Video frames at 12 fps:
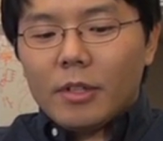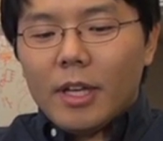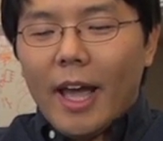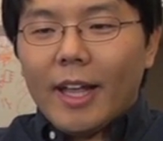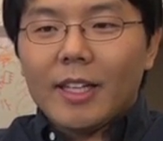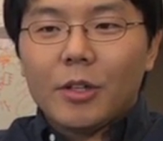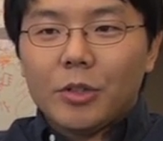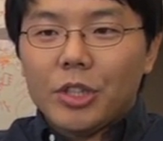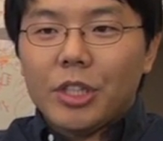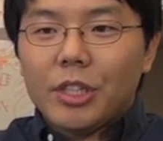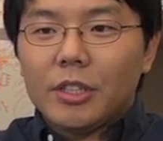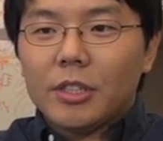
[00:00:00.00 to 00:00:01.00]

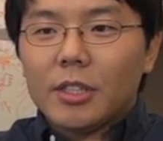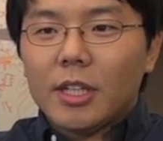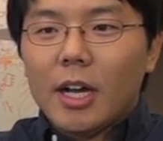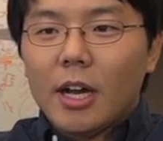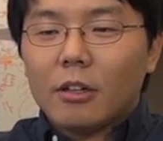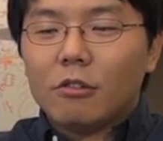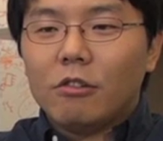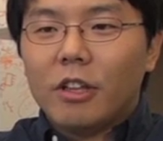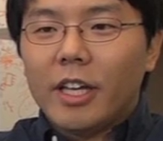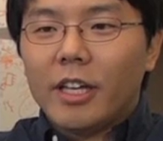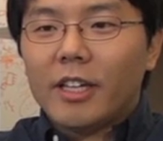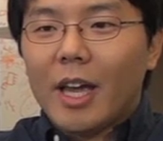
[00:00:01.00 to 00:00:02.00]
heterogeneous
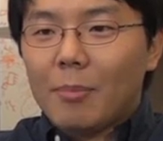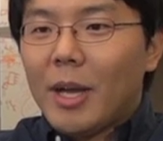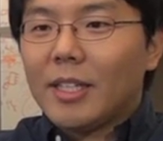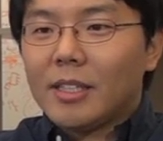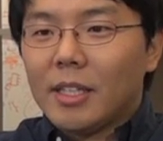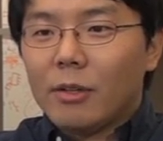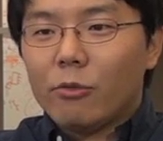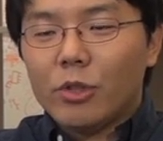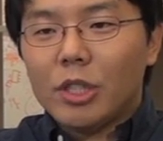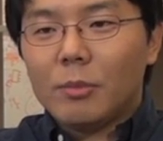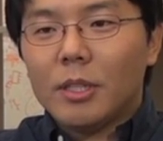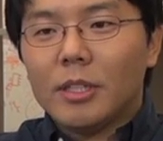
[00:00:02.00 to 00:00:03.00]
cooling capacity,
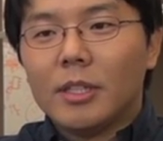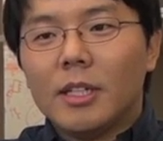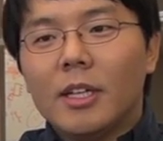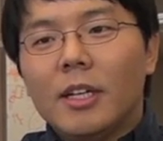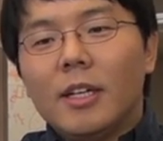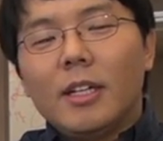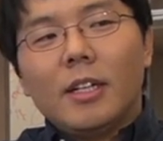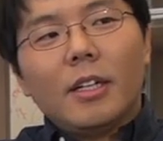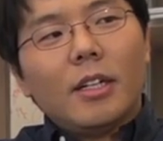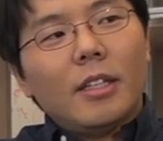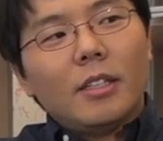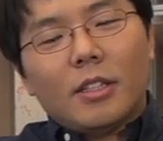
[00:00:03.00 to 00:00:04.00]
which means
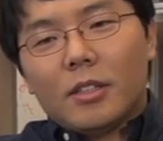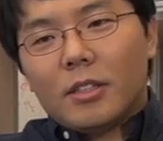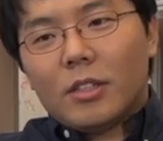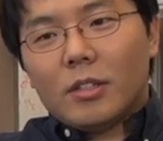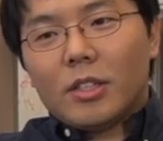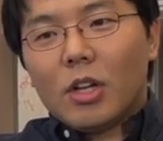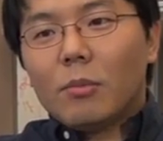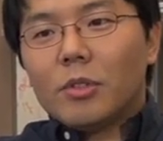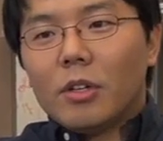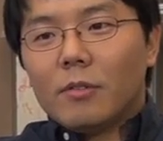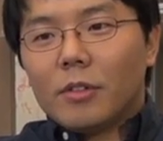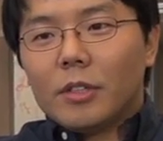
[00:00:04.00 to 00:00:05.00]
some
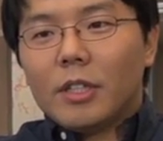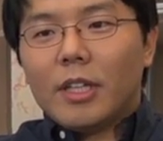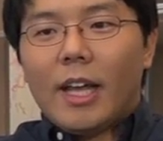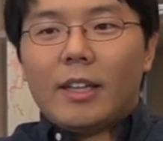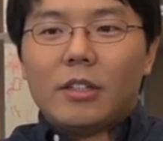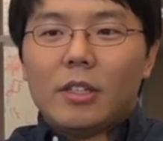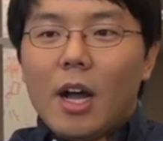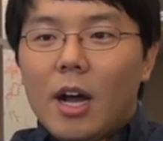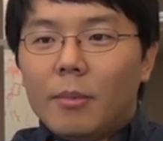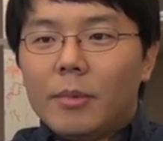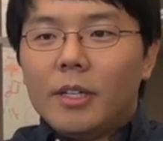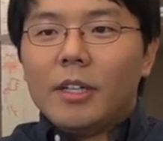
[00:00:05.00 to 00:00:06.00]
servers at the
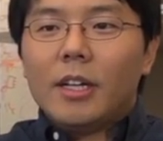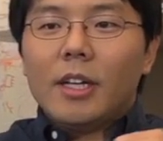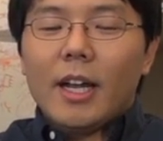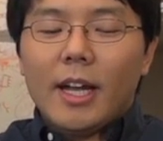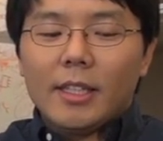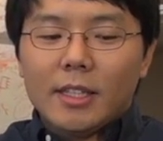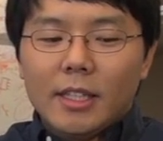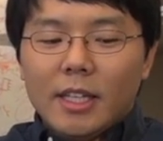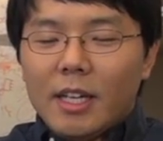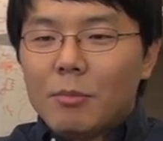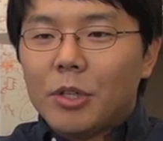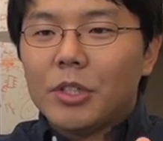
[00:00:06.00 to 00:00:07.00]
top has
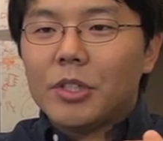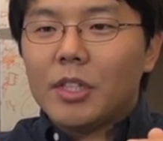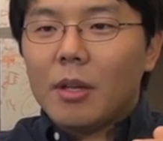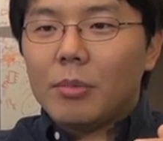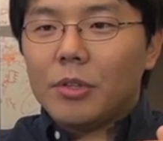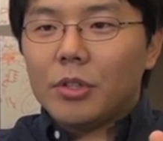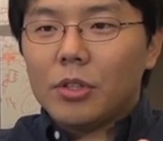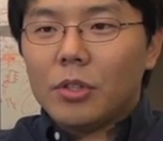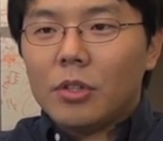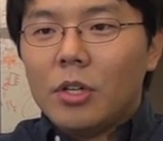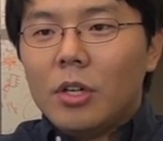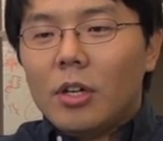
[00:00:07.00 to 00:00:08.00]
the emergence
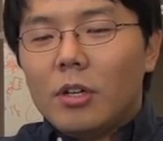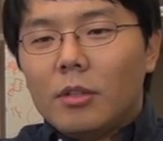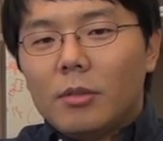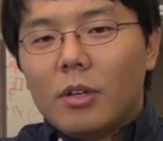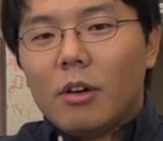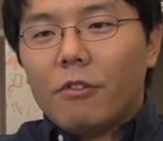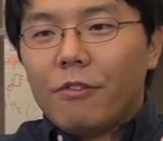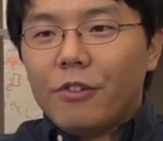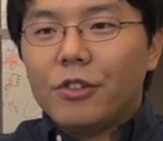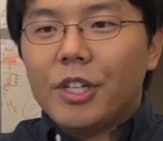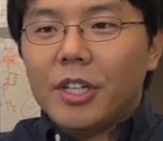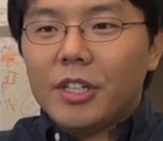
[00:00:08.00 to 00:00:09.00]
temperature a
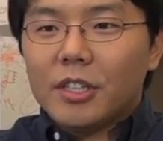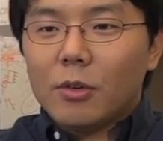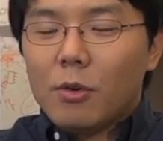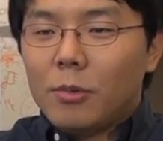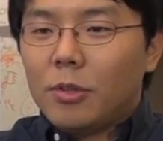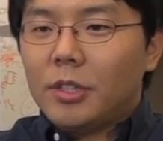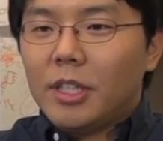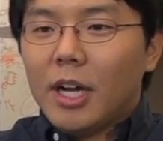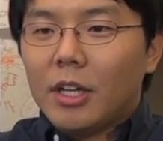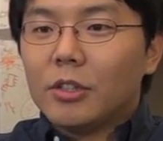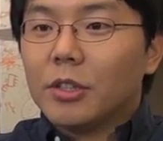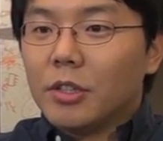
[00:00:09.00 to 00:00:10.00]
few degrees over the
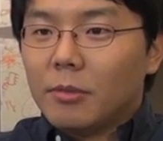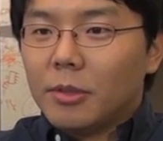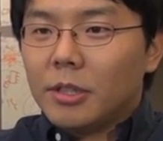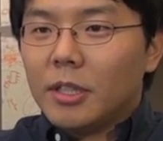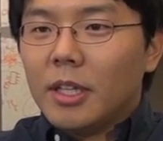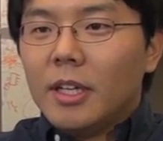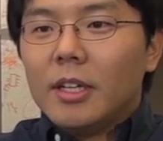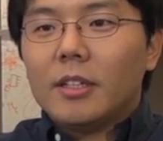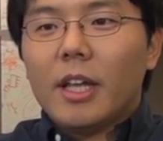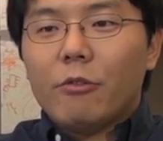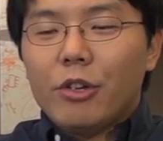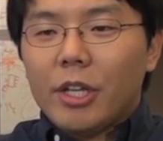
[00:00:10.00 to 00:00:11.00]
other servers,
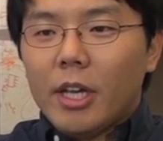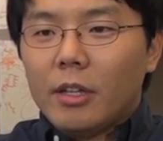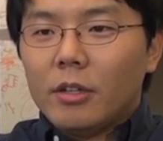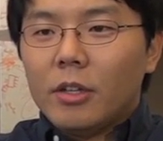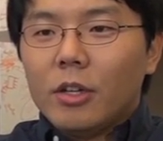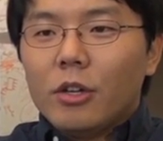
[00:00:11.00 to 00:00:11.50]
then we can